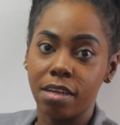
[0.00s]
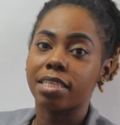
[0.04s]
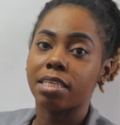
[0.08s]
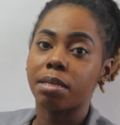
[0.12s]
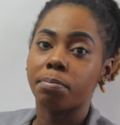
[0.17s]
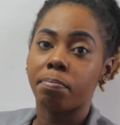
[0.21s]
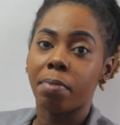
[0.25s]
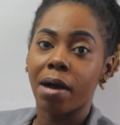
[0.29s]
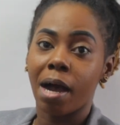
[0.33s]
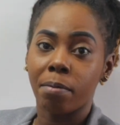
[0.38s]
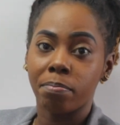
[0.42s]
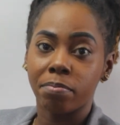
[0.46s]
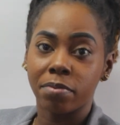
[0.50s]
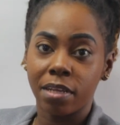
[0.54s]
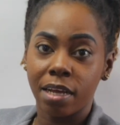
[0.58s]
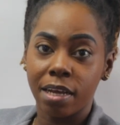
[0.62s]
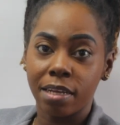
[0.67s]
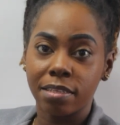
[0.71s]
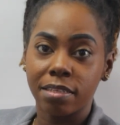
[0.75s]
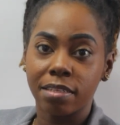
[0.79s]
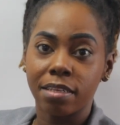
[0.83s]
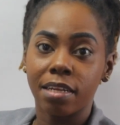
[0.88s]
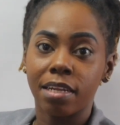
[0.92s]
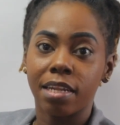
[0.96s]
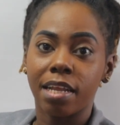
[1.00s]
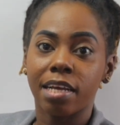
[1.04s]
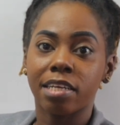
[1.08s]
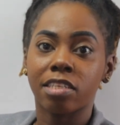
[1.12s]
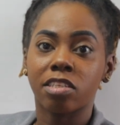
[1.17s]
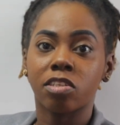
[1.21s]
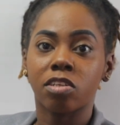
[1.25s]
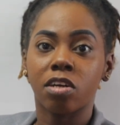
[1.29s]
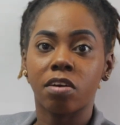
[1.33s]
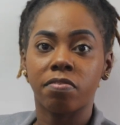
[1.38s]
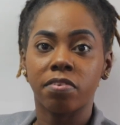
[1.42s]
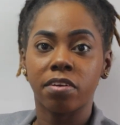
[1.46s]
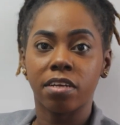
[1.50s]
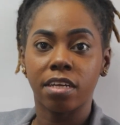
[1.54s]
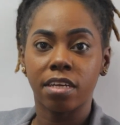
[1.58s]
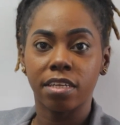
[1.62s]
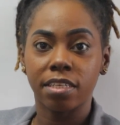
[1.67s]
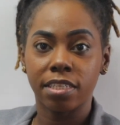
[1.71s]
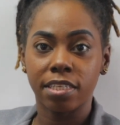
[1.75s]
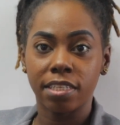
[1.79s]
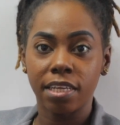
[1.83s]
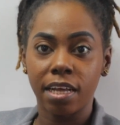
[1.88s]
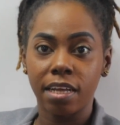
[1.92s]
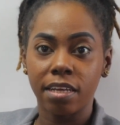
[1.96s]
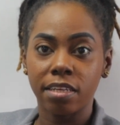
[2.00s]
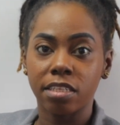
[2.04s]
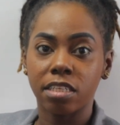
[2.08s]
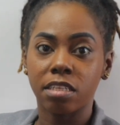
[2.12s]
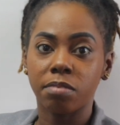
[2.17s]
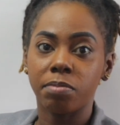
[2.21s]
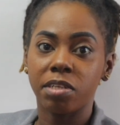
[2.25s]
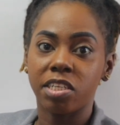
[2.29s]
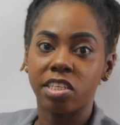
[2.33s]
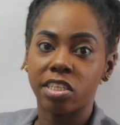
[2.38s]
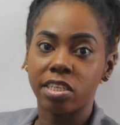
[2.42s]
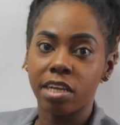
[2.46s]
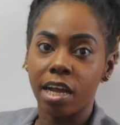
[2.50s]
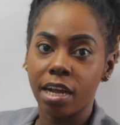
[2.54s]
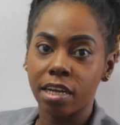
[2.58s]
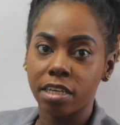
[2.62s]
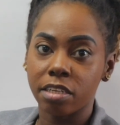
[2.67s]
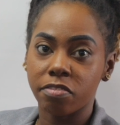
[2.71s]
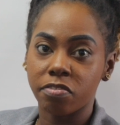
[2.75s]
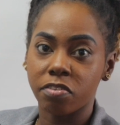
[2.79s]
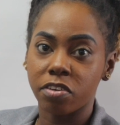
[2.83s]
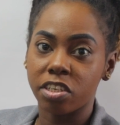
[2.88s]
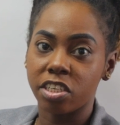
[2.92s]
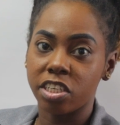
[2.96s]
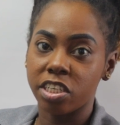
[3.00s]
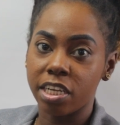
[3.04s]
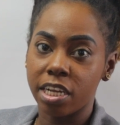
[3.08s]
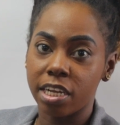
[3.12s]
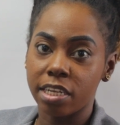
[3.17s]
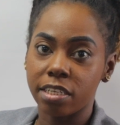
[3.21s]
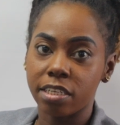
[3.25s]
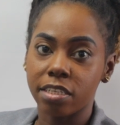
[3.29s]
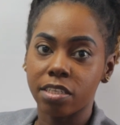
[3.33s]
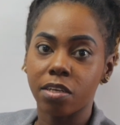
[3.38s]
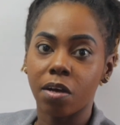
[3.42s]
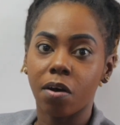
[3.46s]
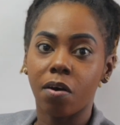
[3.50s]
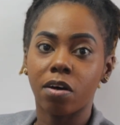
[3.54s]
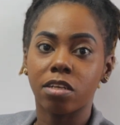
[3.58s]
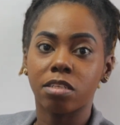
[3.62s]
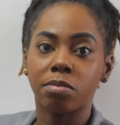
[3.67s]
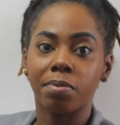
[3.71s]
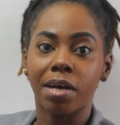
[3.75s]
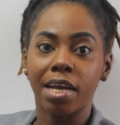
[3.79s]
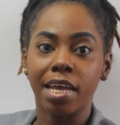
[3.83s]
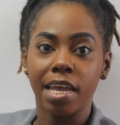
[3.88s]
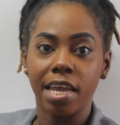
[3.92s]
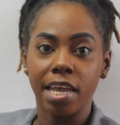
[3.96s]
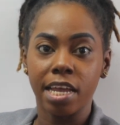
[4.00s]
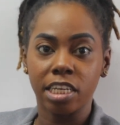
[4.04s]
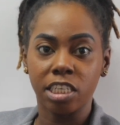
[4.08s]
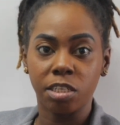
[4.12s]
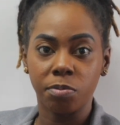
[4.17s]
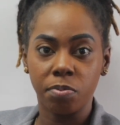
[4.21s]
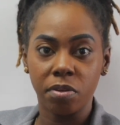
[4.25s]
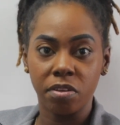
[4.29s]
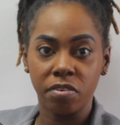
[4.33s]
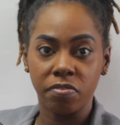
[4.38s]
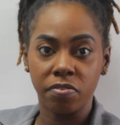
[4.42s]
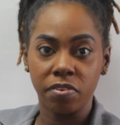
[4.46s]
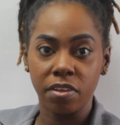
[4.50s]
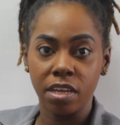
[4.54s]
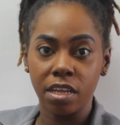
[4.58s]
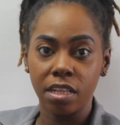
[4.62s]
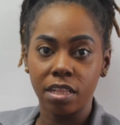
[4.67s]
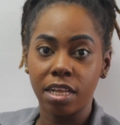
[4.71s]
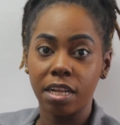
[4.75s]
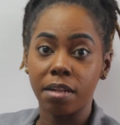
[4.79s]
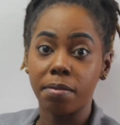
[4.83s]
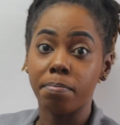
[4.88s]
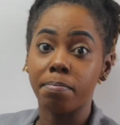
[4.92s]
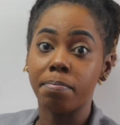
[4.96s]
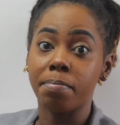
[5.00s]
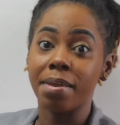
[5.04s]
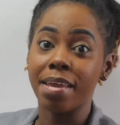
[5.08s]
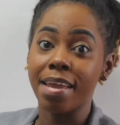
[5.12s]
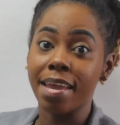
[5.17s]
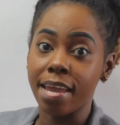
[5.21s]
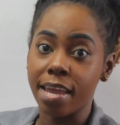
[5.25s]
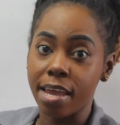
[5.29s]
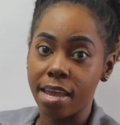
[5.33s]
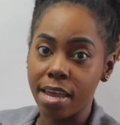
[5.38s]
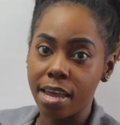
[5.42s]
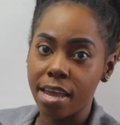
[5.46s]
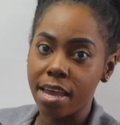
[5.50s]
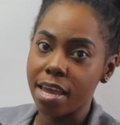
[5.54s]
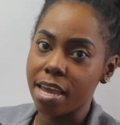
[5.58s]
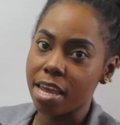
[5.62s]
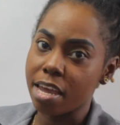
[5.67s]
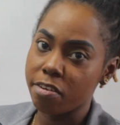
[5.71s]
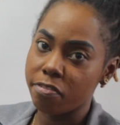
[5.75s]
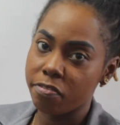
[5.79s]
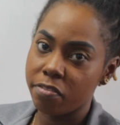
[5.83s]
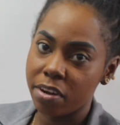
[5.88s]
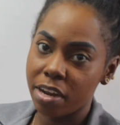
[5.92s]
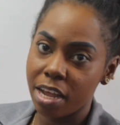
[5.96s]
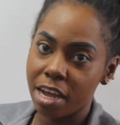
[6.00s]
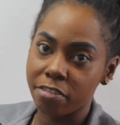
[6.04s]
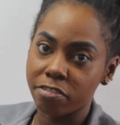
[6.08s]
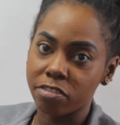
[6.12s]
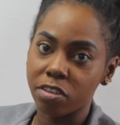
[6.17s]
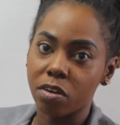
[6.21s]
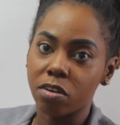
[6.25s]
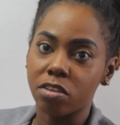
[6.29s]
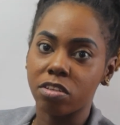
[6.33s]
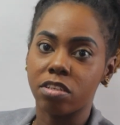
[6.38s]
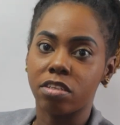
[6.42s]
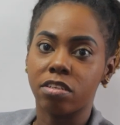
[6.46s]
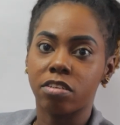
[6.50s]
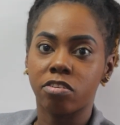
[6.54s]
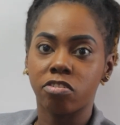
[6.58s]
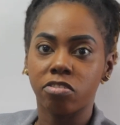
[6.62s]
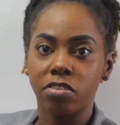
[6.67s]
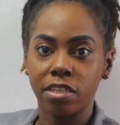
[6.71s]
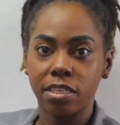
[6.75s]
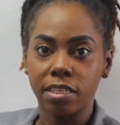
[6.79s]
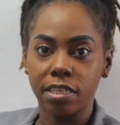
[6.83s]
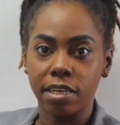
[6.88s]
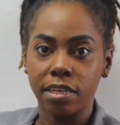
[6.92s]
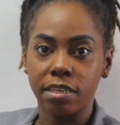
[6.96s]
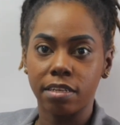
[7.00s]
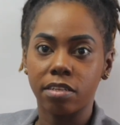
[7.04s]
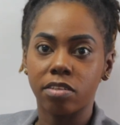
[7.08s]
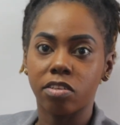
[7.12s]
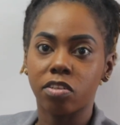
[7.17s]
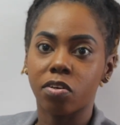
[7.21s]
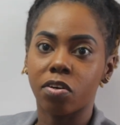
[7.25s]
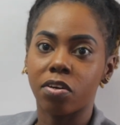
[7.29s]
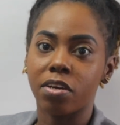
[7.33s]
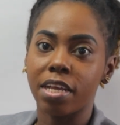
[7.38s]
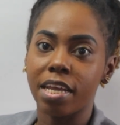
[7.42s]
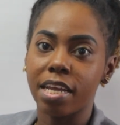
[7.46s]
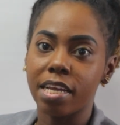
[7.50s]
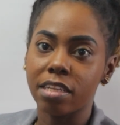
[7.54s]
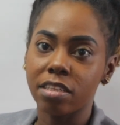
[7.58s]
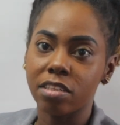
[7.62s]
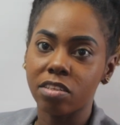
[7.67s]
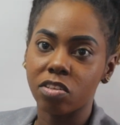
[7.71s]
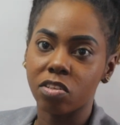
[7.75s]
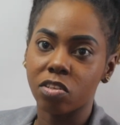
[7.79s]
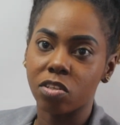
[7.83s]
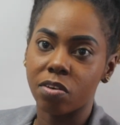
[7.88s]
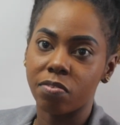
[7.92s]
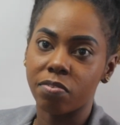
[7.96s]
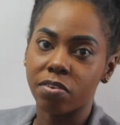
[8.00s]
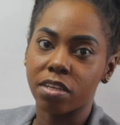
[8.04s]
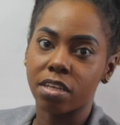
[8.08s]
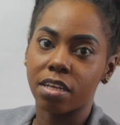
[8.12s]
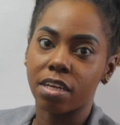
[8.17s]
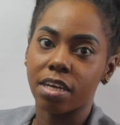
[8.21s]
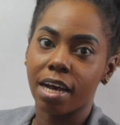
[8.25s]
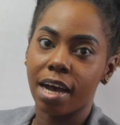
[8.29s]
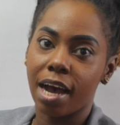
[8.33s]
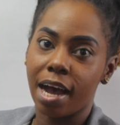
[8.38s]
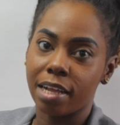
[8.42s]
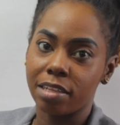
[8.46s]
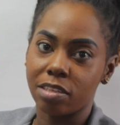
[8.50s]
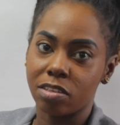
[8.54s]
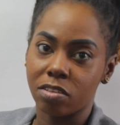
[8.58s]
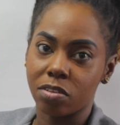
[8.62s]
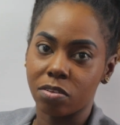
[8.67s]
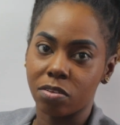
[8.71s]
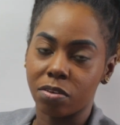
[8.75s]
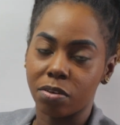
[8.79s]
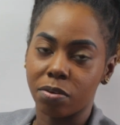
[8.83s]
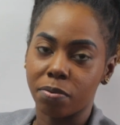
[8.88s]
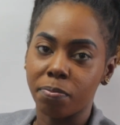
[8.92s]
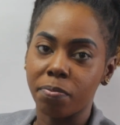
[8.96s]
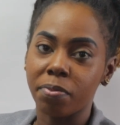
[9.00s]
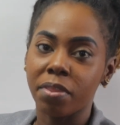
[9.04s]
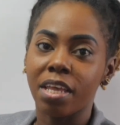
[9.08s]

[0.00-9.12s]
The pap test collects cervical cells to be checked for changes caused by HPV that may, if left untreated, turn into cervical cancer.